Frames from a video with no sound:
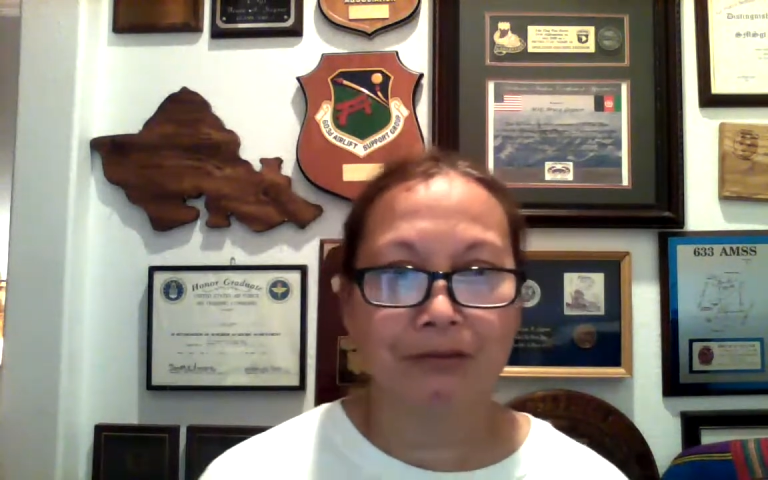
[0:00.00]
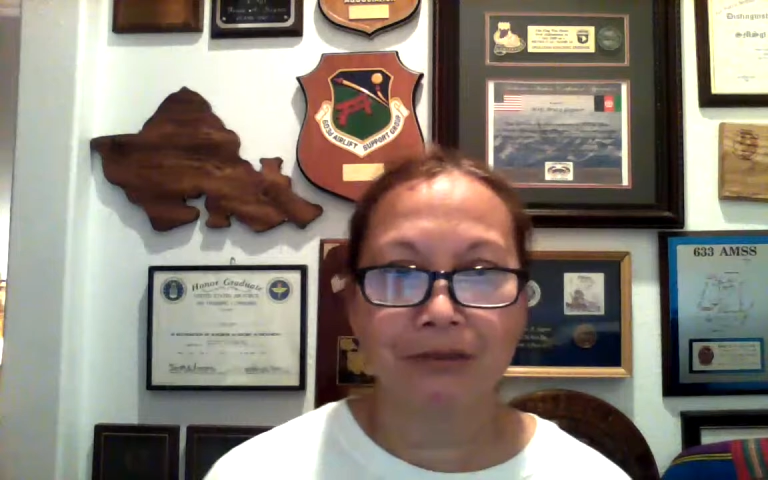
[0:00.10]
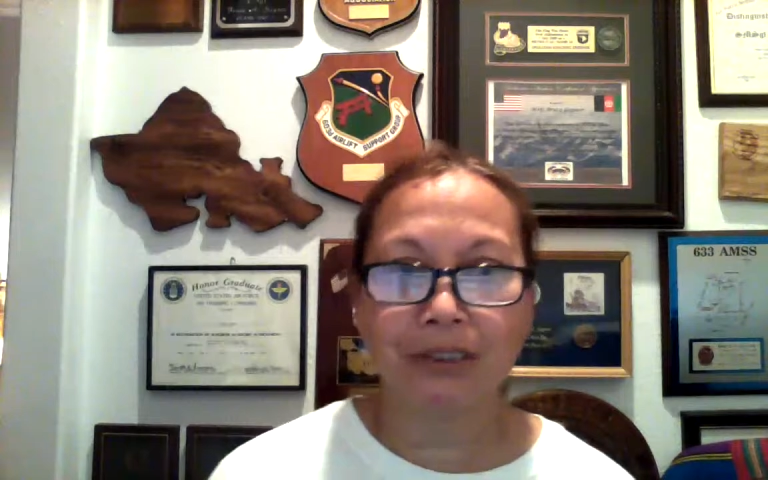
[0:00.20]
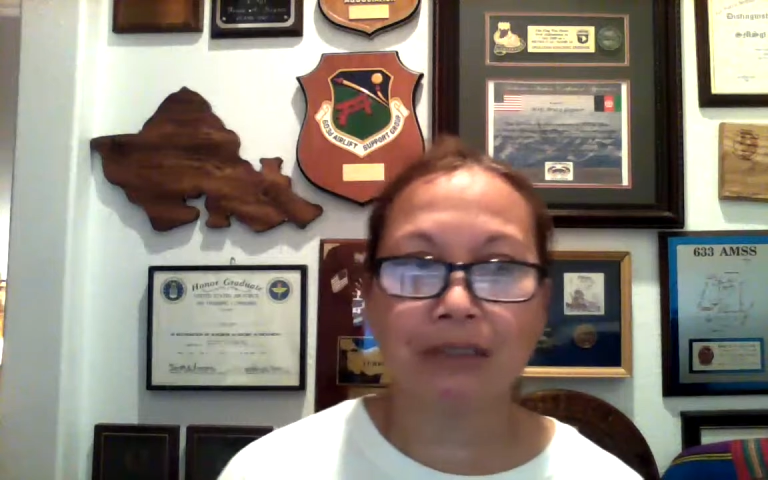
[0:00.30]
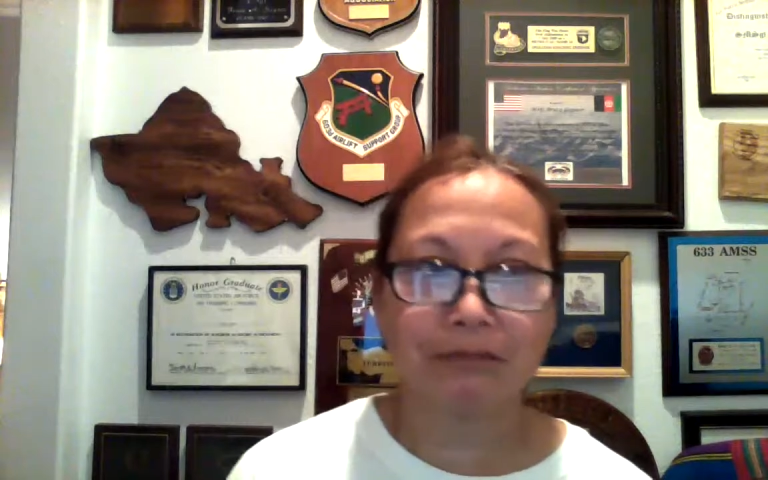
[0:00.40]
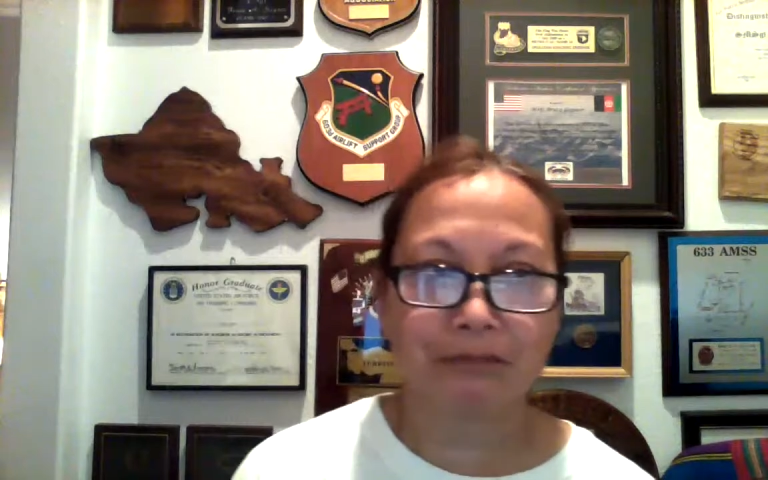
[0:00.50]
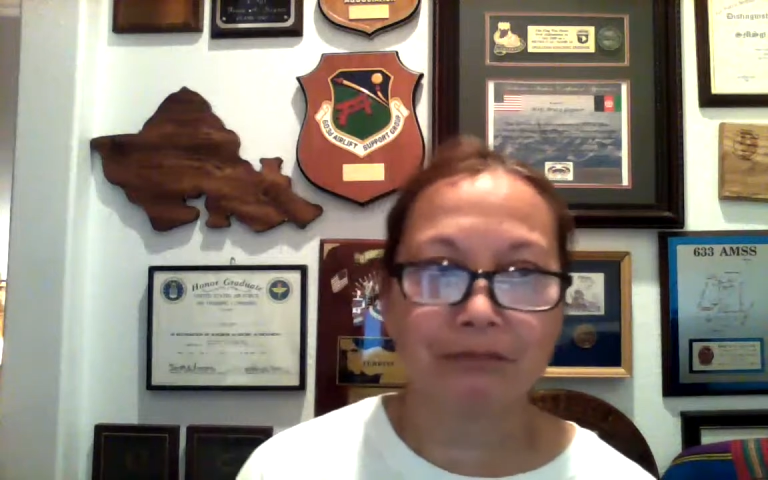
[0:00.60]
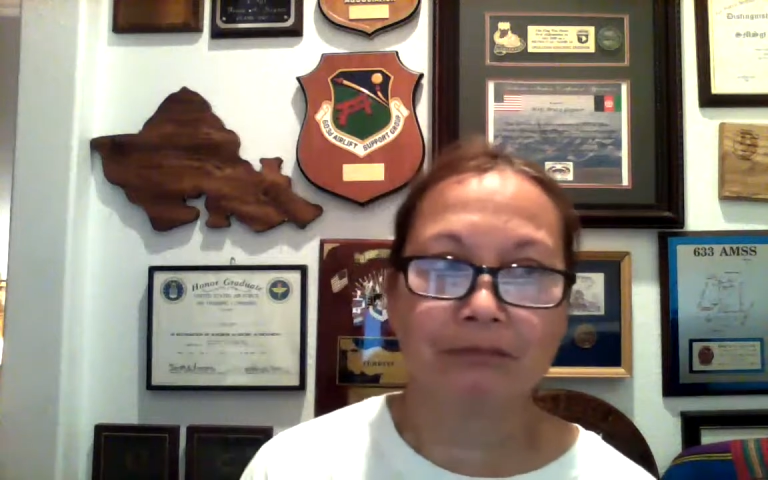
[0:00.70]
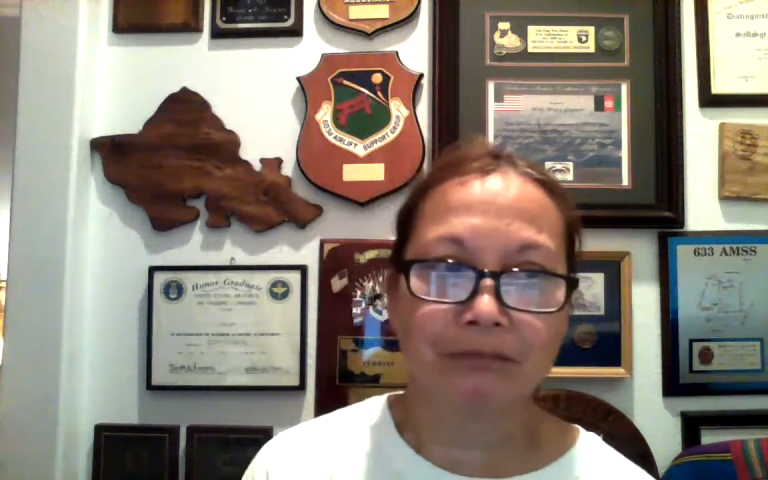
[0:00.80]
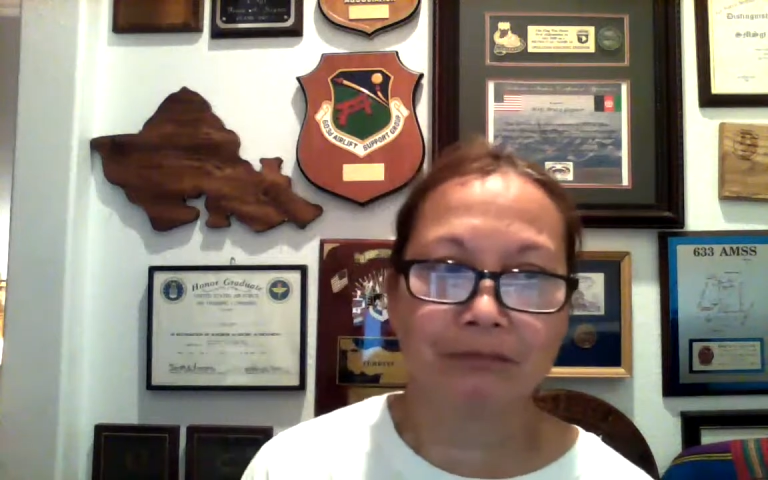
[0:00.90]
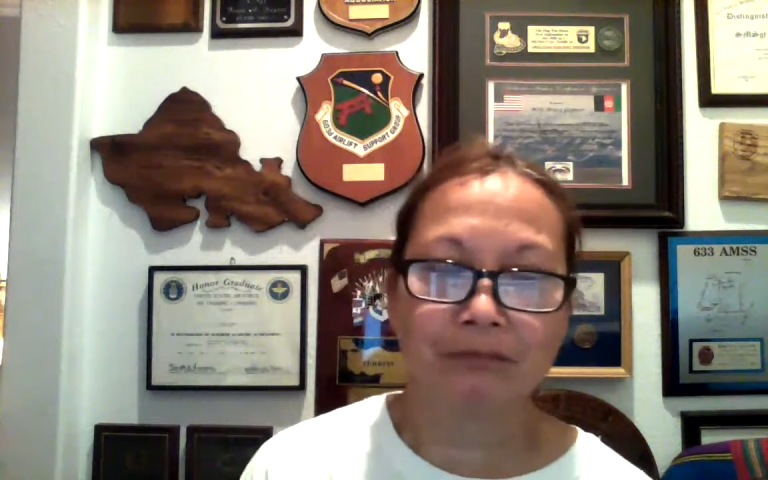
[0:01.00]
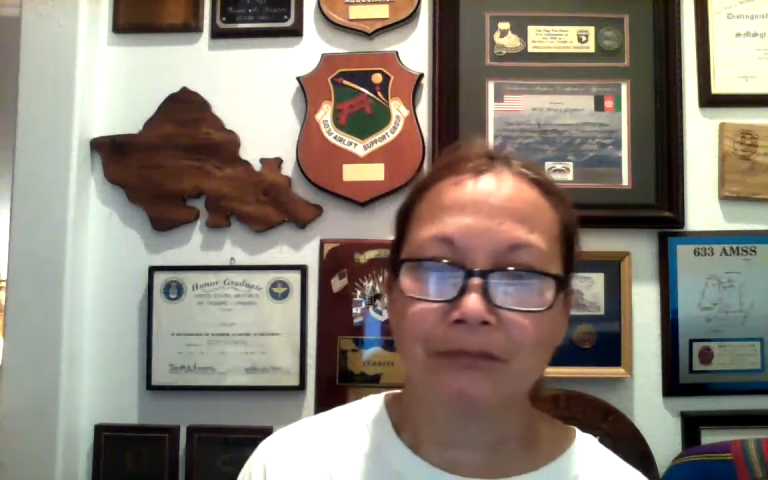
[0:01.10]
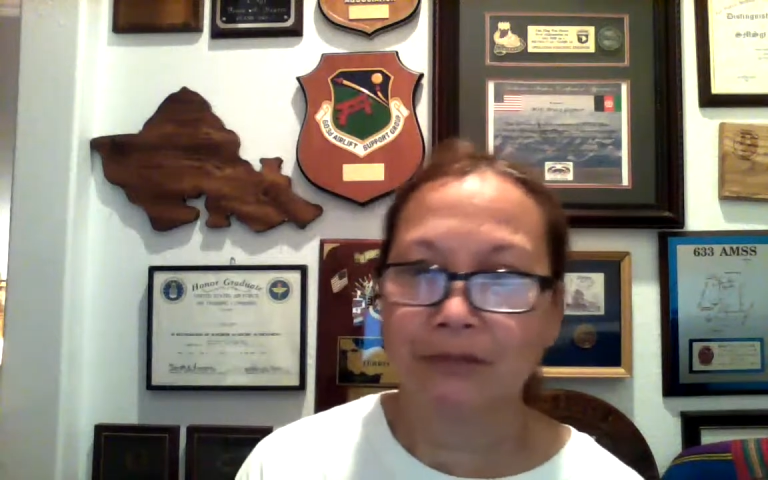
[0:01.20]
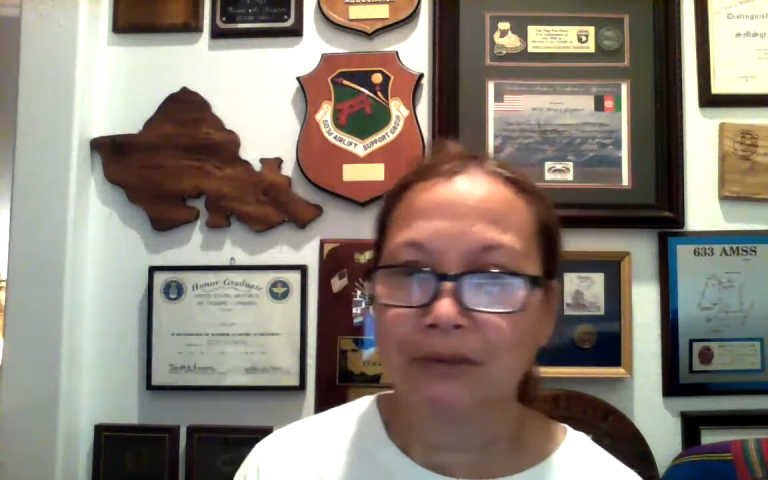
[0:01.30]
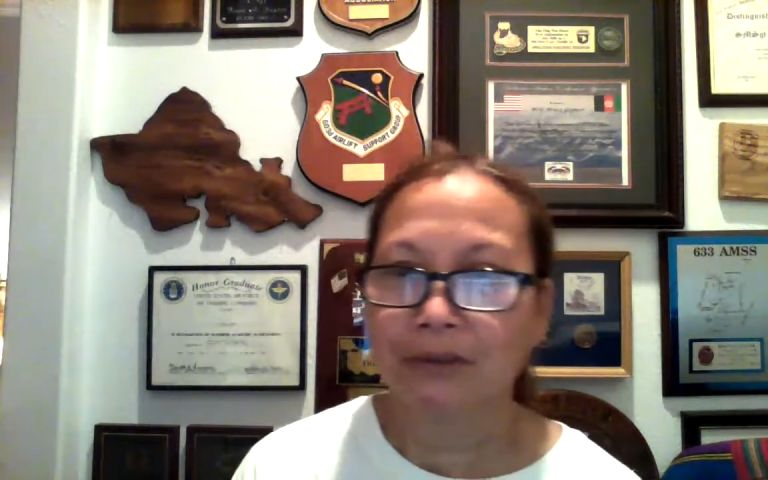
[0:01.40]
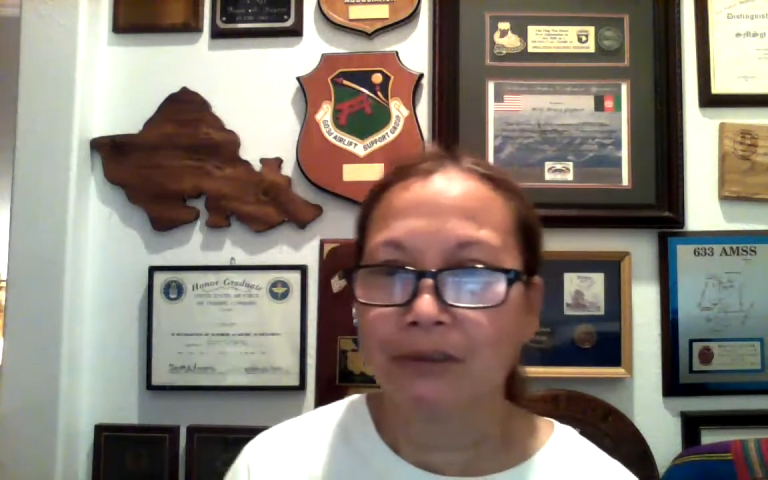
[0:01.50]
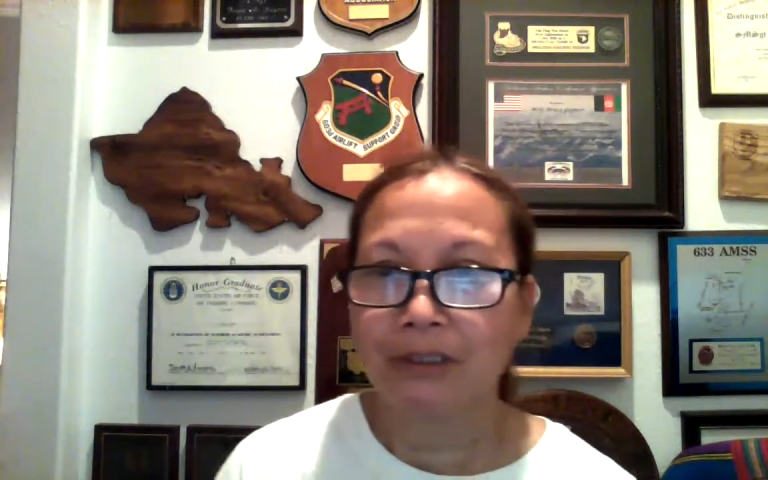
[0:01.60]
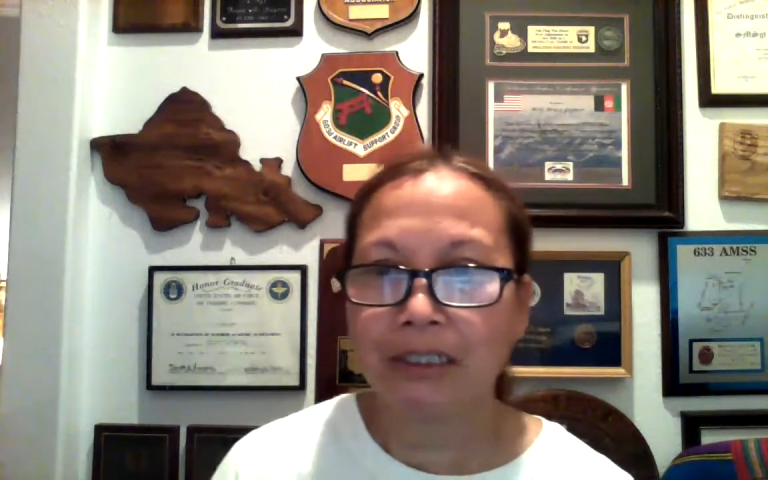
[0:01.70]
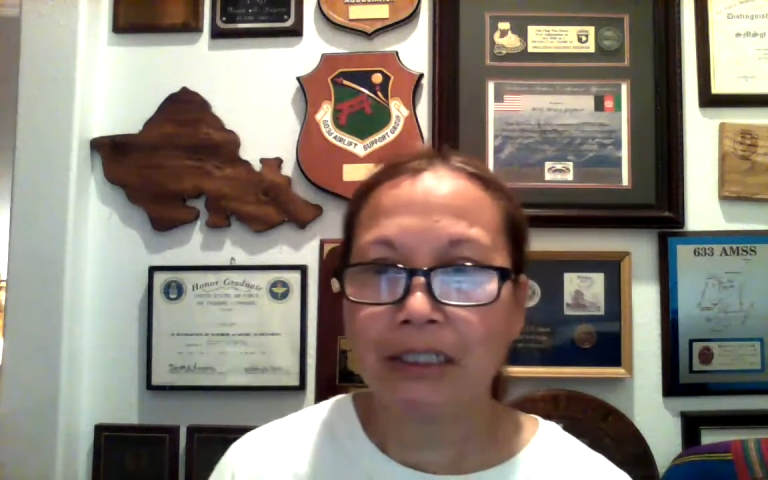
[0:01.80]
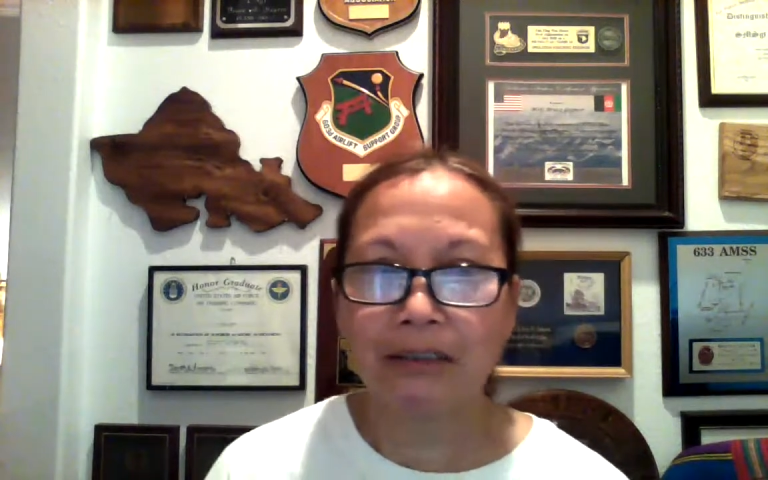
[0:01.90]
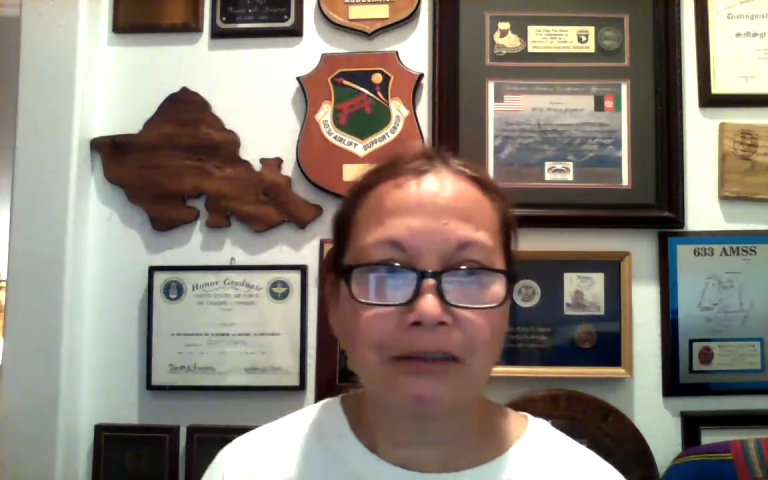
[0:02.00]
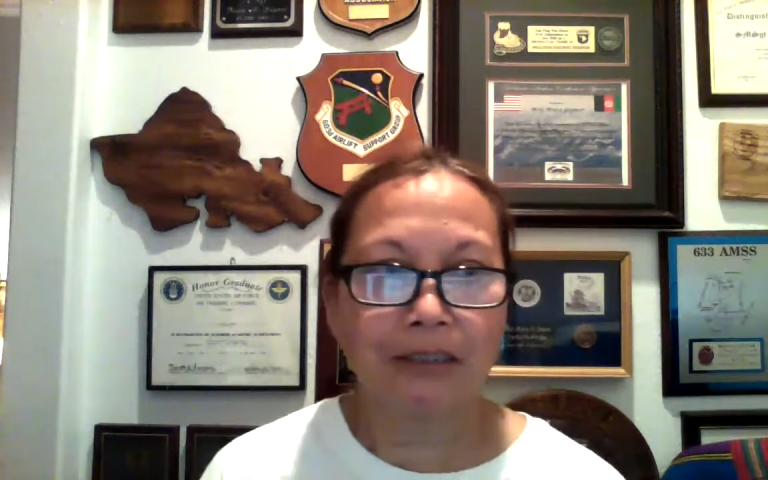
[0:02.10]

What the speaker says: Yeah, yeah,